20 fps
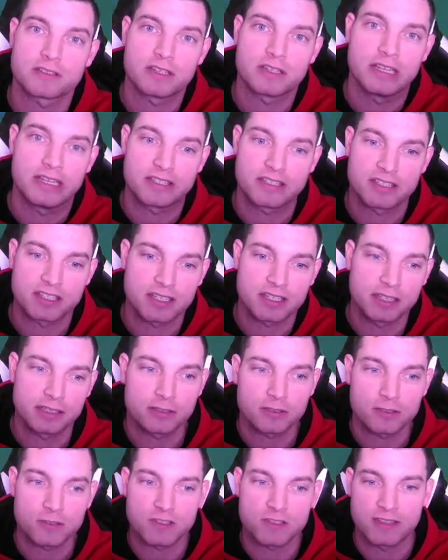It's
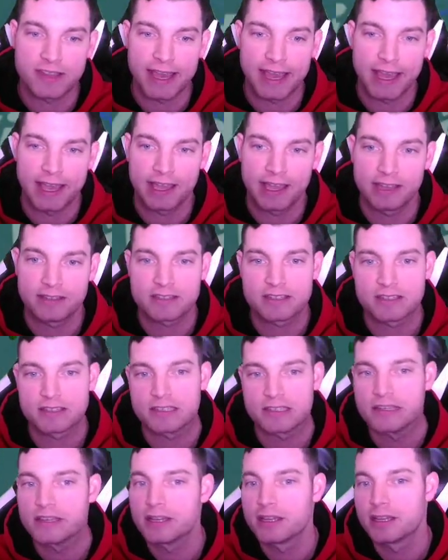skills that
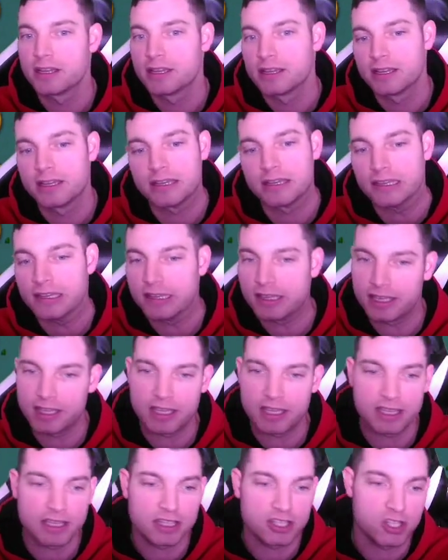
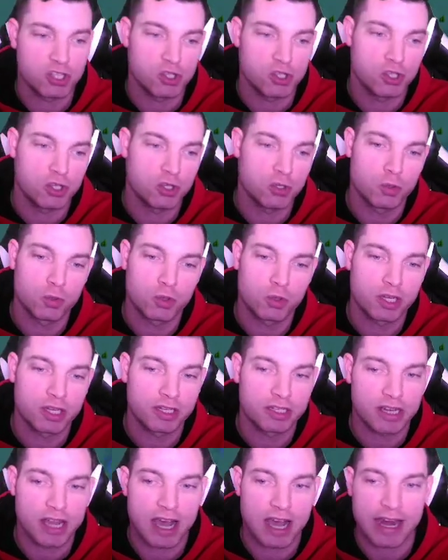you could
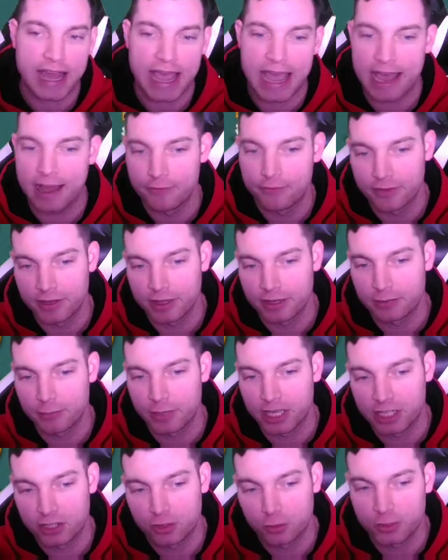not have them
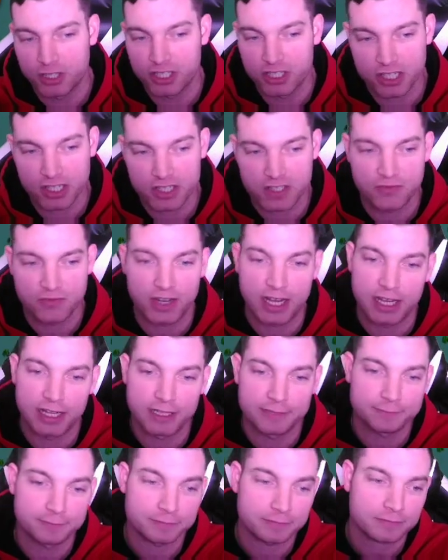and you'll be just
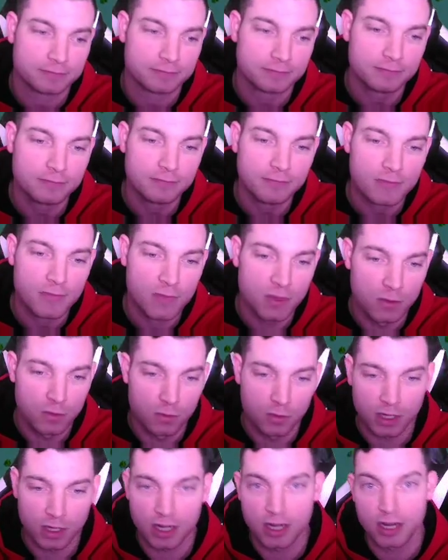fine.
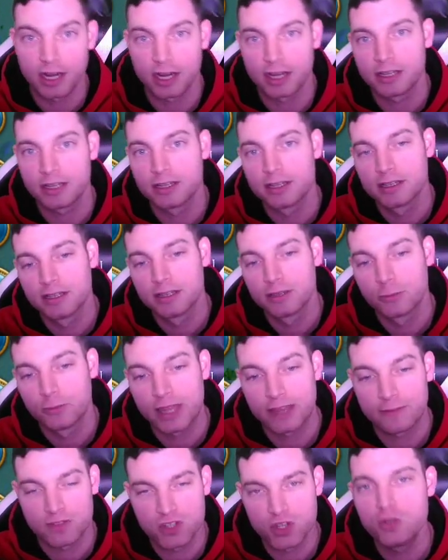All right, we
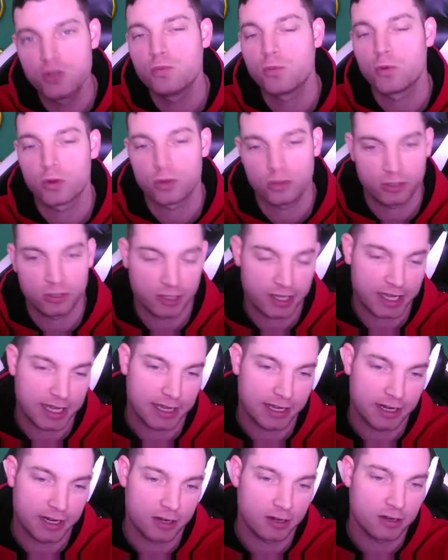have 2 more to look at
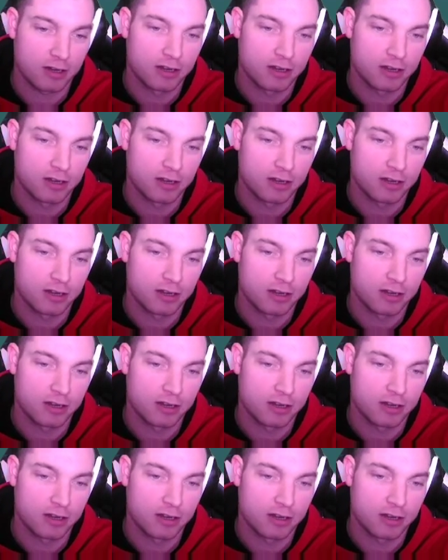here.